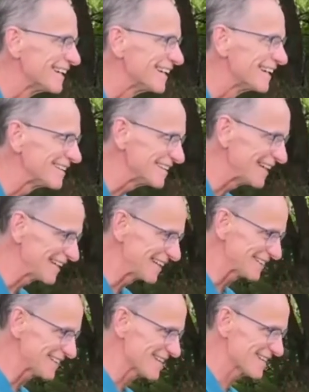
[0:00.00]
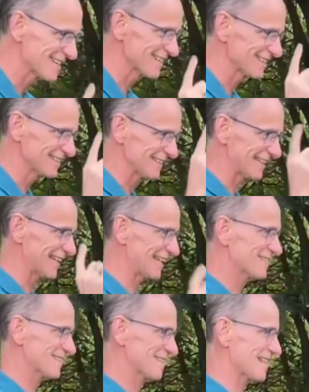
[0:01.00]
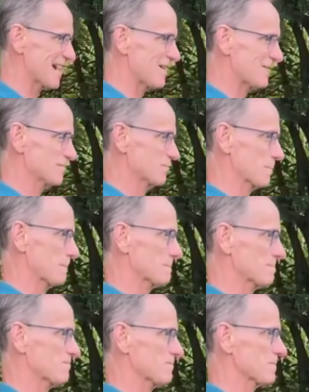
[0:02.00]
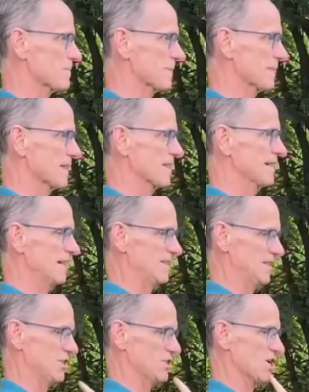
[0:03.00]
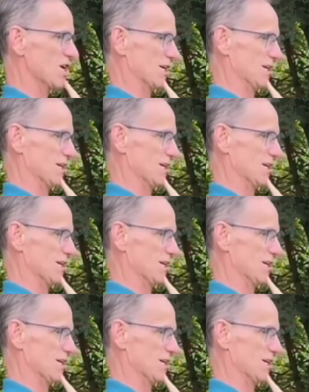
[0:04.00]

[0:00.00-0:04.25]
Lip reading: and then lengthen out, and then tuck.